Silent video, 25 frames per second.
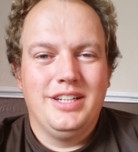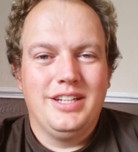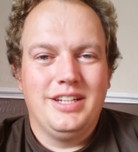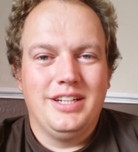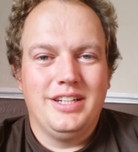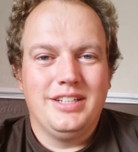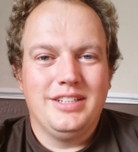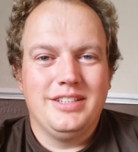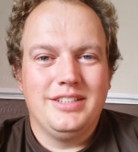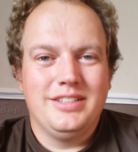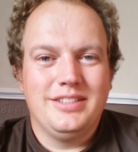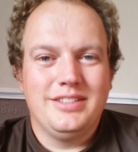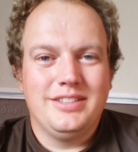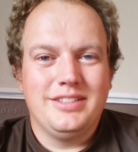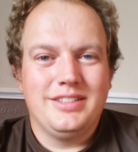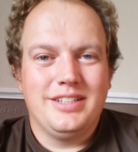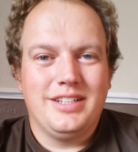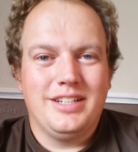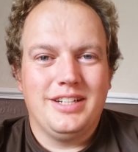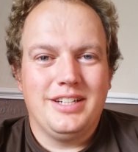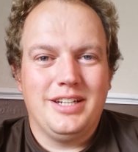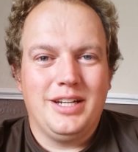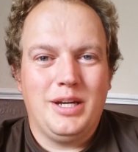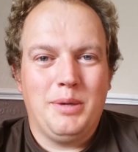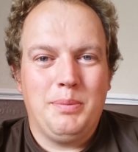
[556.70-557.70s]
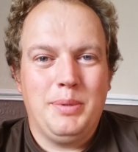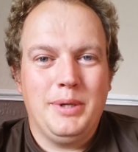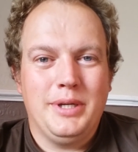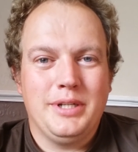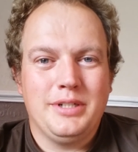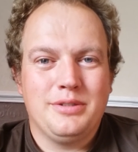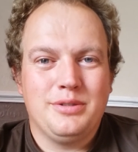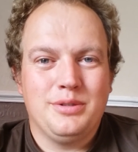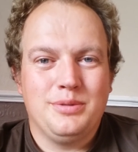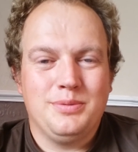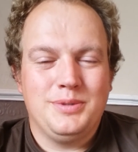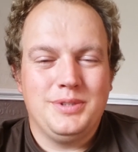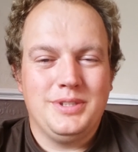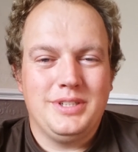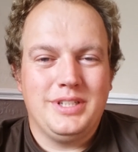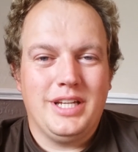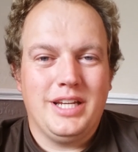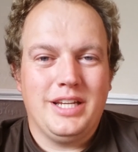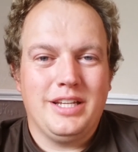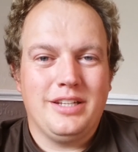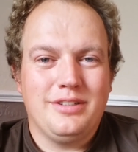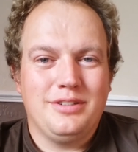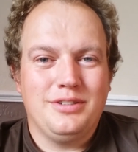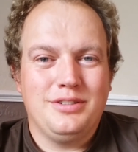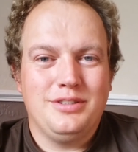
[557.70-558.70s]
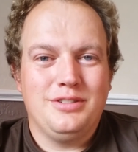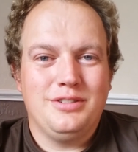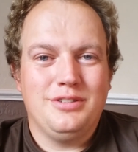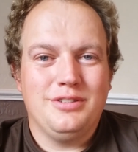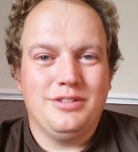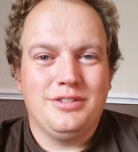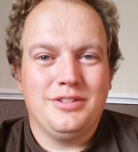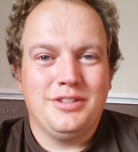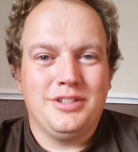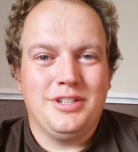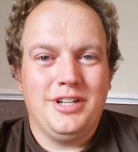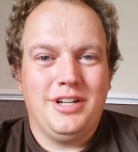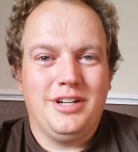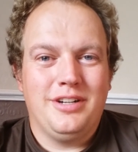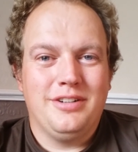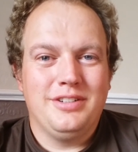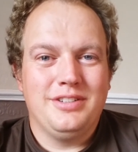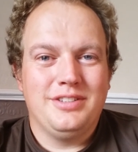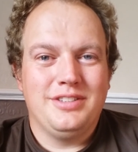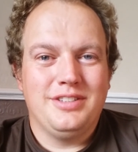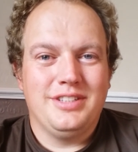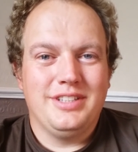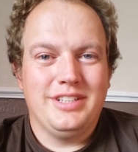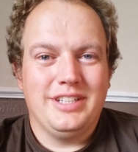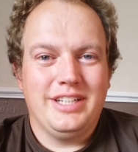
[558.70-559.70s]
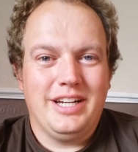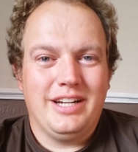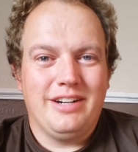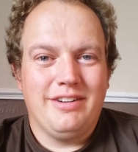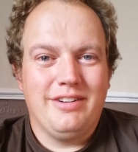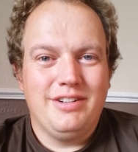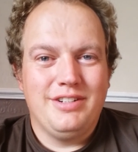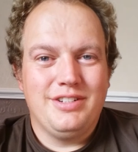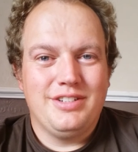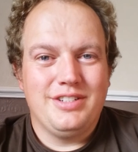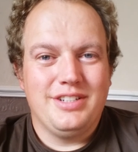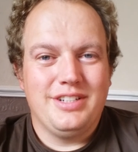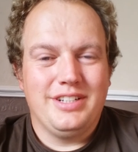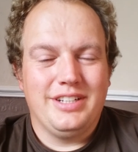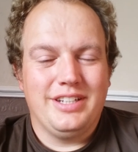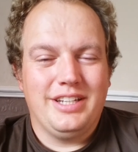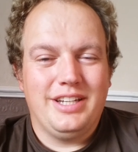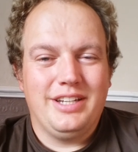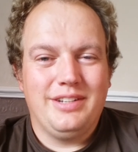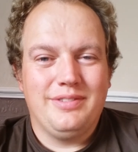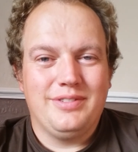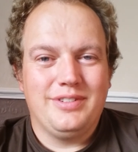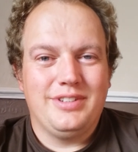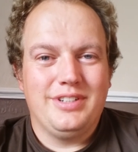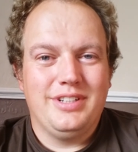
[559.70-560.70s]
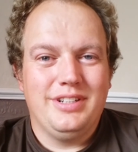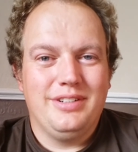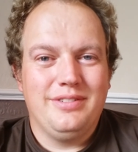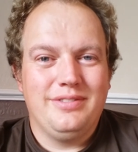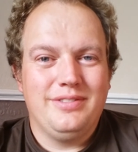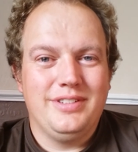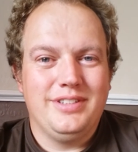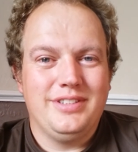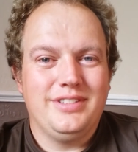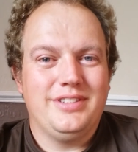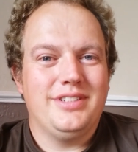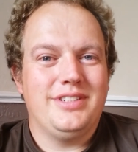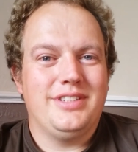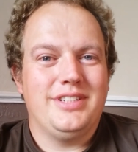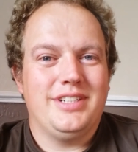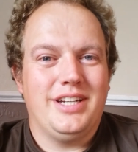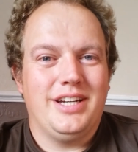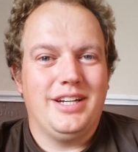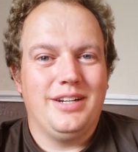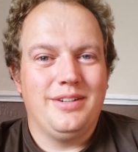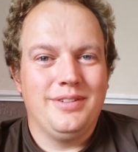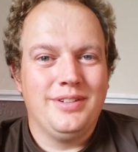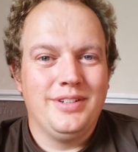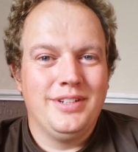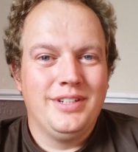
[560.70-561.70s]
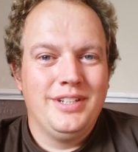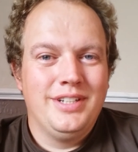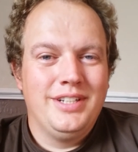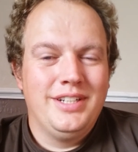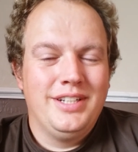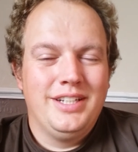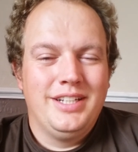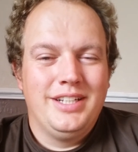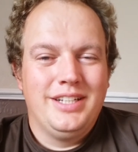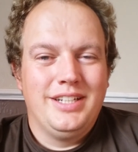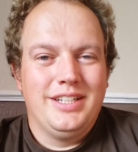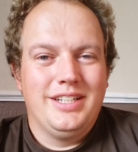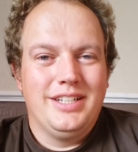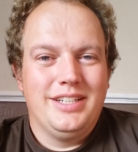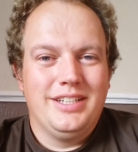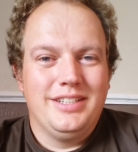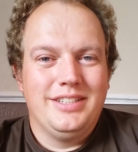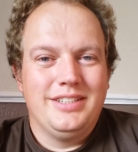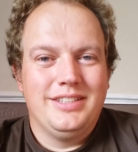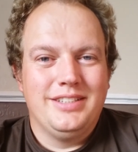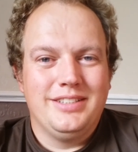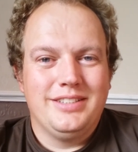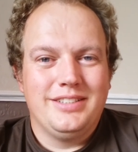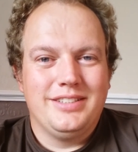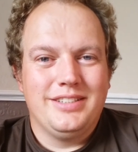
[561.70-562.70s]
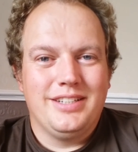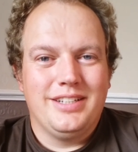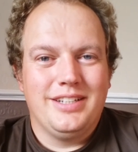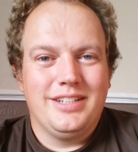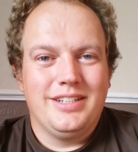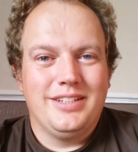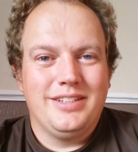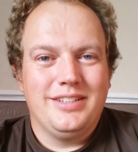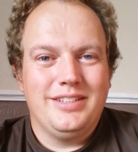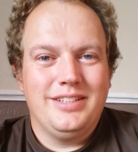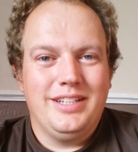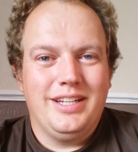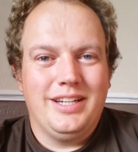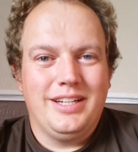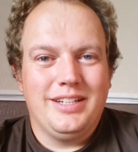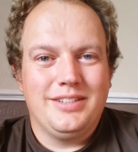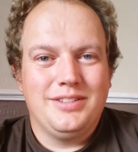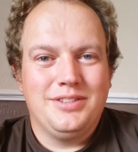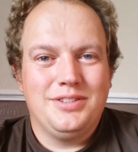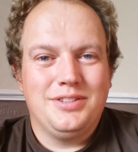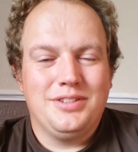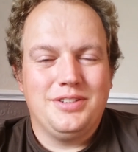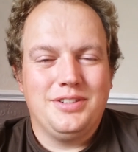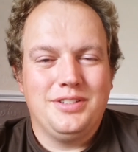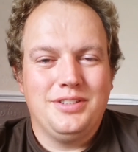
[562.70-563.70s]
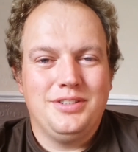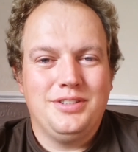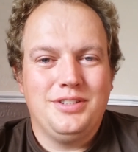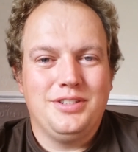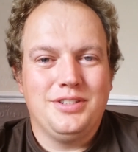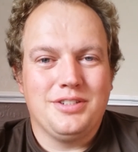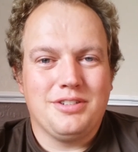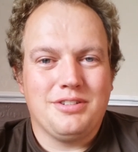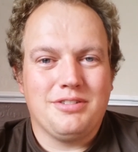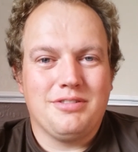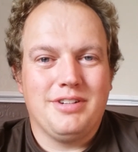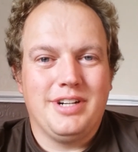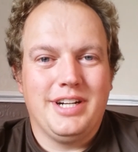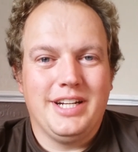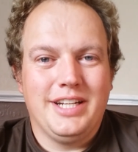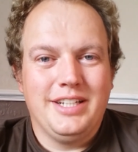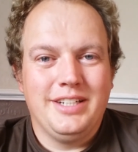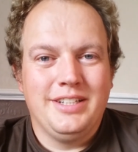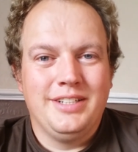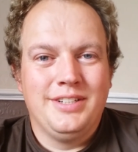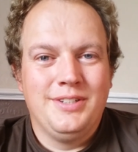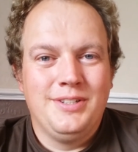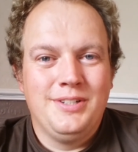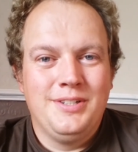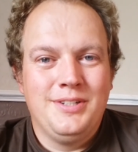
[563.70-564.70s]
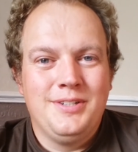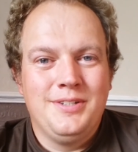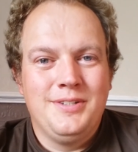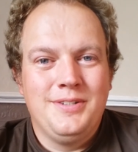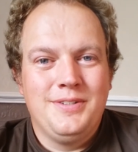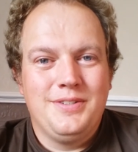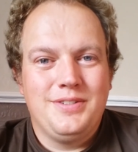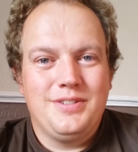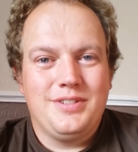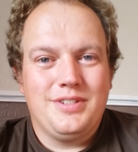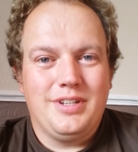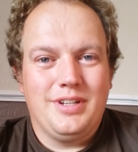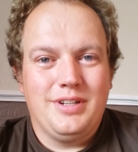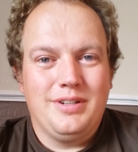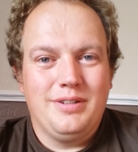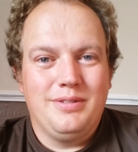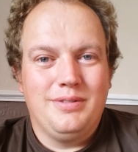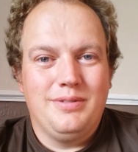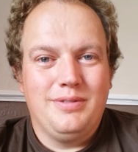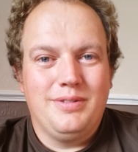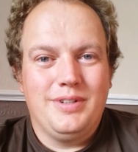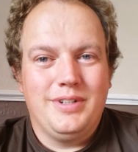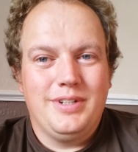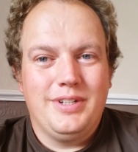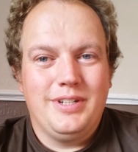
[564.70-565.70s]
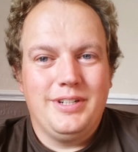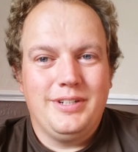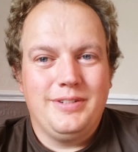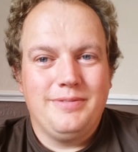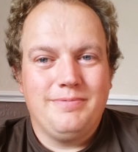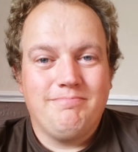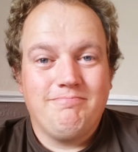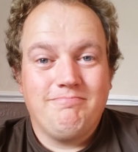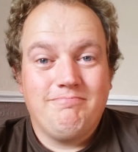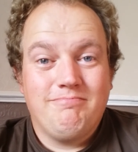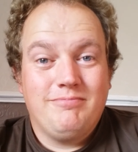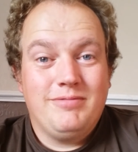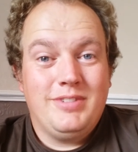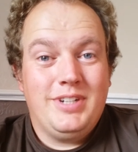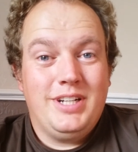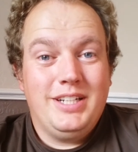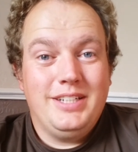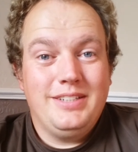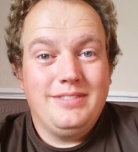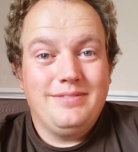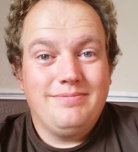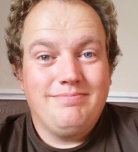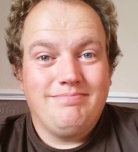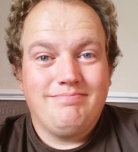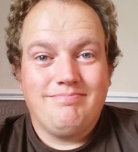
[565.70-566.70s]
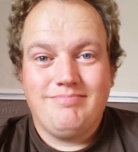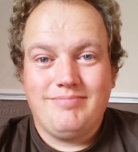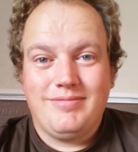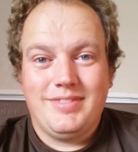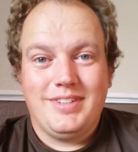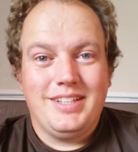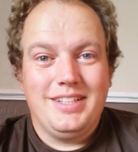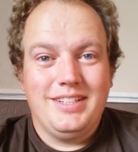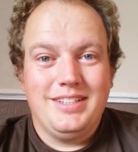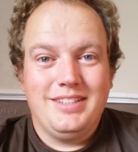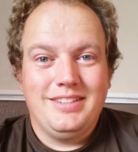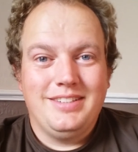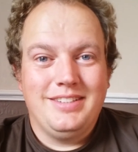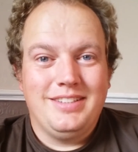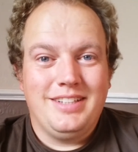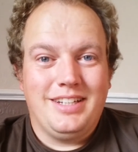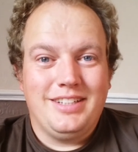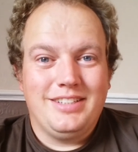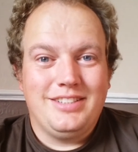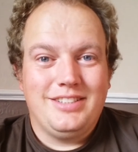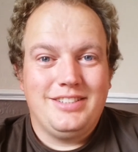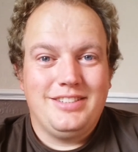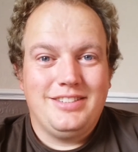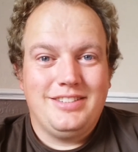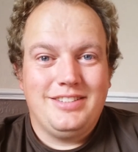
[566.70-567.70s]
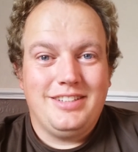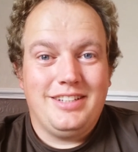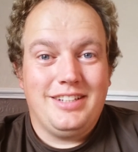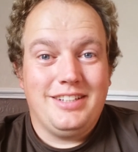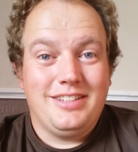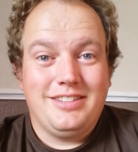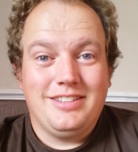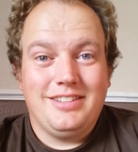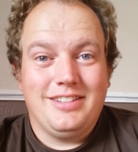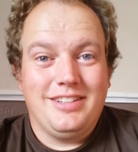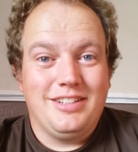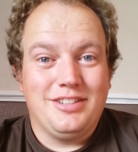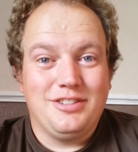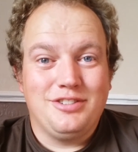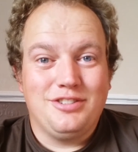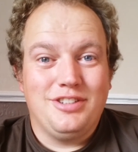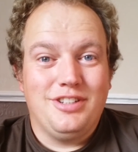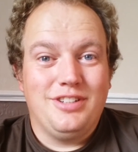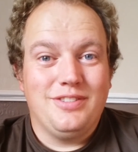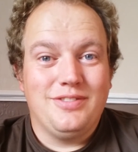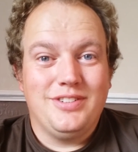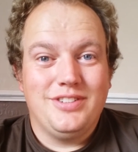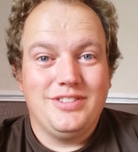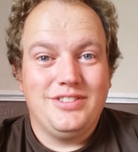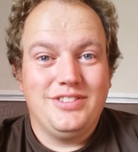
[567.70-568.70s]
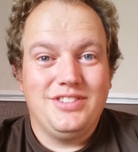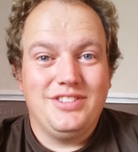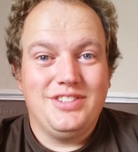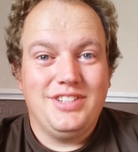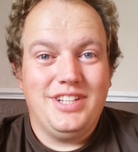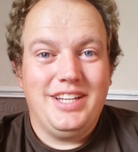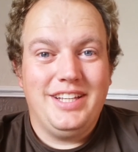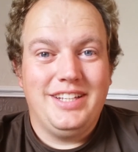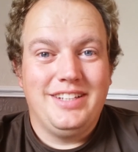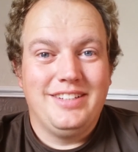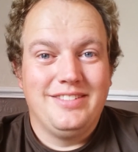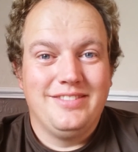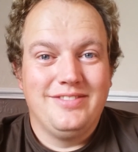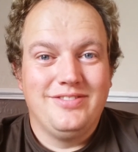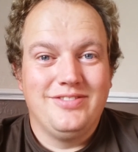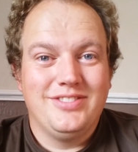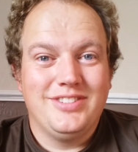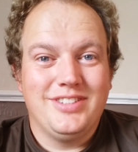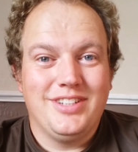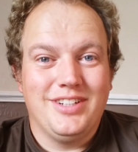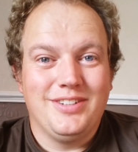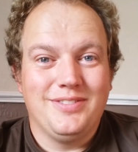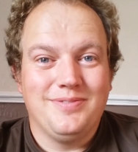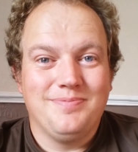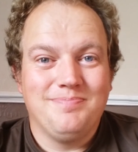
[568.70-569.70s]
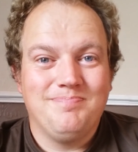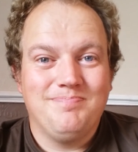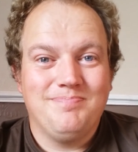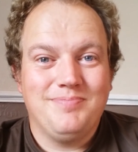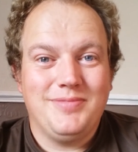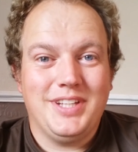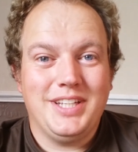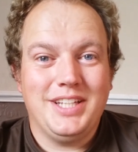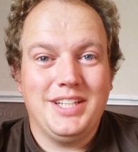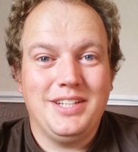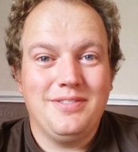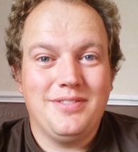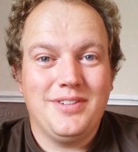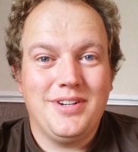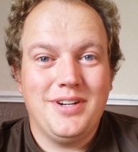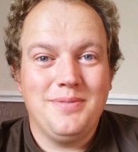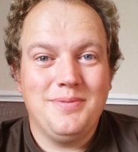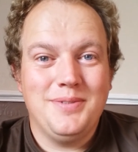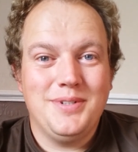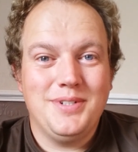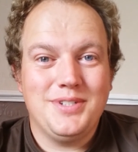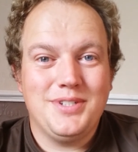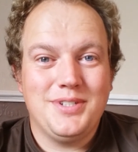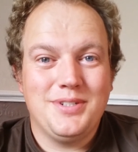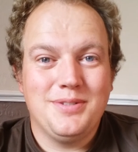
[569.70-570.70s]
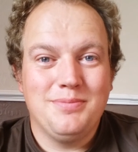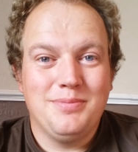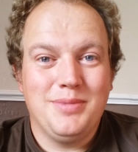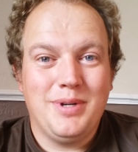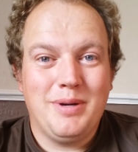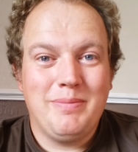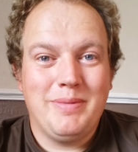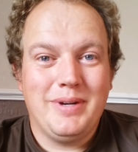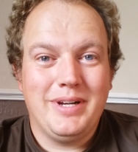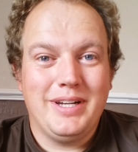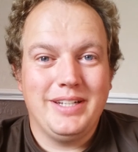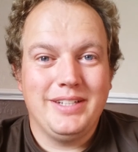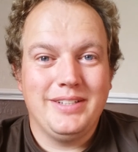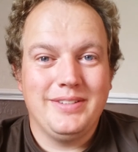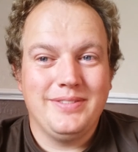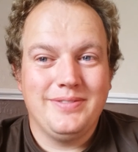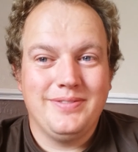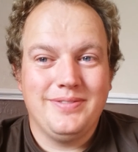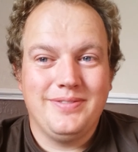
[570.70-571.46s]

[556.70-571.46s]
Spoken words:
And I picked her up today because she took her car into the garage and I gave her a lift into town. And yeah, she's great. So, right, I think that's all I've got to say. So, thank you very much and bye-bye.